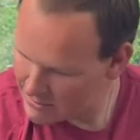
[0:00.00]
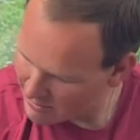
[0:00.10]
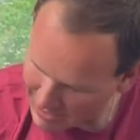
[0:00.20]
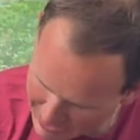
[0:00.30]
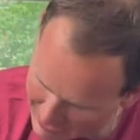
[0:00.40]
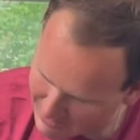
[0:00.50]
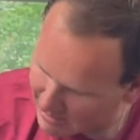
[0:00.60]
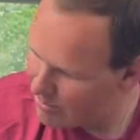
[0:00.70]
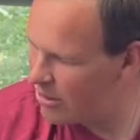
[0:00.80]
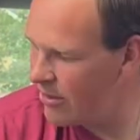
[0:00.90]
So I am going to
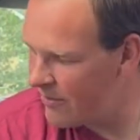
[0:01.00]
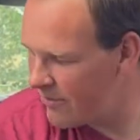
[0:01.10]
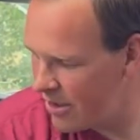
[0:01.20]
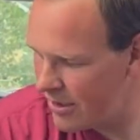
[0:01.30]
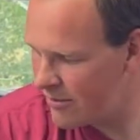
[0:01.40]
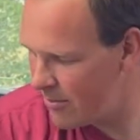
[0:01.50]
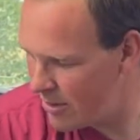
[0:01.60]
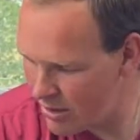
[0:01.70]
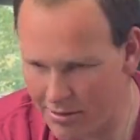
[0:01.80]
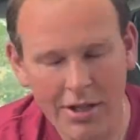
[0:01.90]
build a freaking
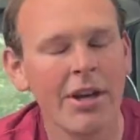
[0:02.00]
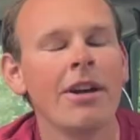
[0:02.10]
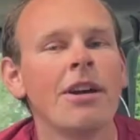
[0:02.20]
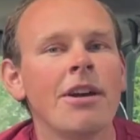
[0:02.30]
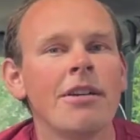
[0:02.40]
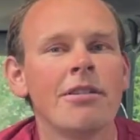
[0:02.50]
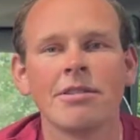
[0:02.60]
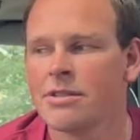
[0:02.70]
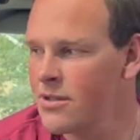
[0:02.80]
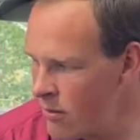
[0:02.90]
remote
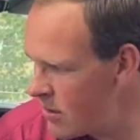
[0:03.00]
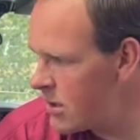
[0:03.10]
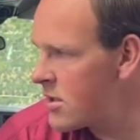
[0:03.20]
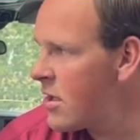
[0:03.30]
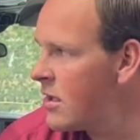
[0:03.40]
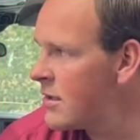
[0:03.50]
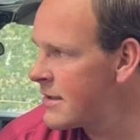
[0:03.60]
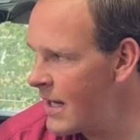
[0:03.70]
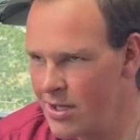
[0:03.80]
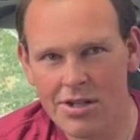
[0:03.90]
storage
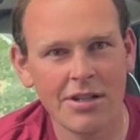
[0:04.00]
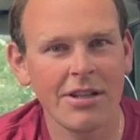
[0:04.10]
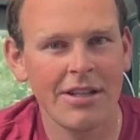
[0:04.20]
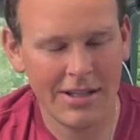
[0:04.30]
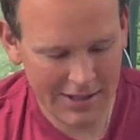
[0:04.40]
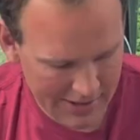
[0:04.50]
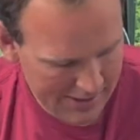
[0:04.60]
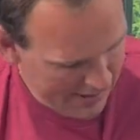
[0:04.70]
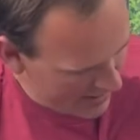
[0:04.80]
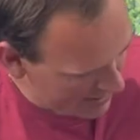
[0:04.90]
section
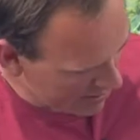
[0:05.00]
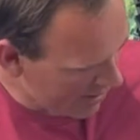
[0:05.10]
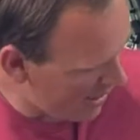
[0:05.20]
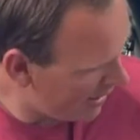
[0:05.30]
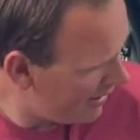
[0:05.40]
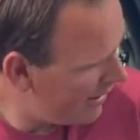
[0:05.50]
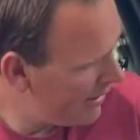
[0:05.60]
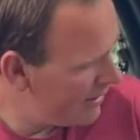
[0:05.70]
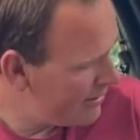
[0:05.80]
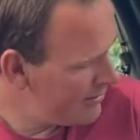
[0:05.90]
in this truck.
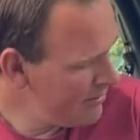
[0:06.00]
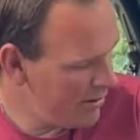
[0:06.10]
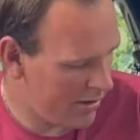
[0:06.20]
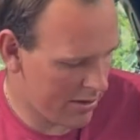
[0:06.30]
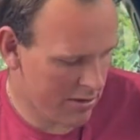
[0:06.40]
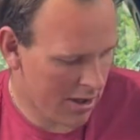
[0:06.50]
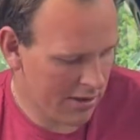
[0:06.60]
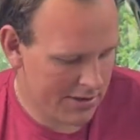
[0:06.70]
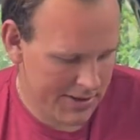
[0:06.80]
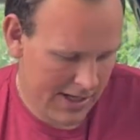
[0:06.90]

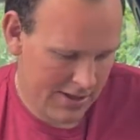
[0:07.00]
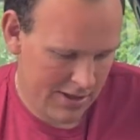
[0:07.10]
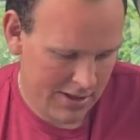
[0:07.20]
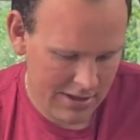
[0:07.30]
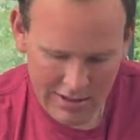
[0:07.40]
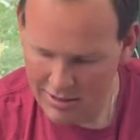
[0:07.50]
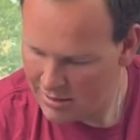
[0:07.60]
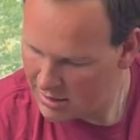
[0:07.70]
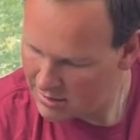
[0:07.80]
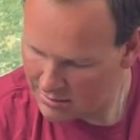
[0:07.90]
Crawler section,
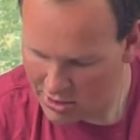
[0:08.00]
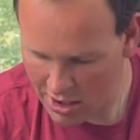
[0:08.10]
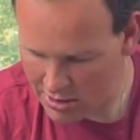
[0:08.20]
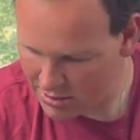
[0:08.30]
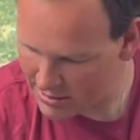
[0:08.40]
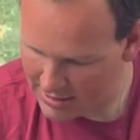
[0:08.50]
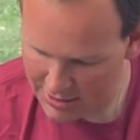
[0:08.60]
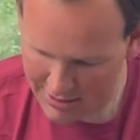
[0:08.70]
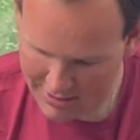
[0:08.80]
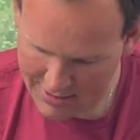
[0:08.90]
charger
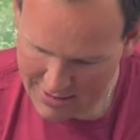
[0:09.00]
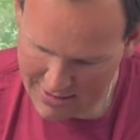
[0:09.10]
section.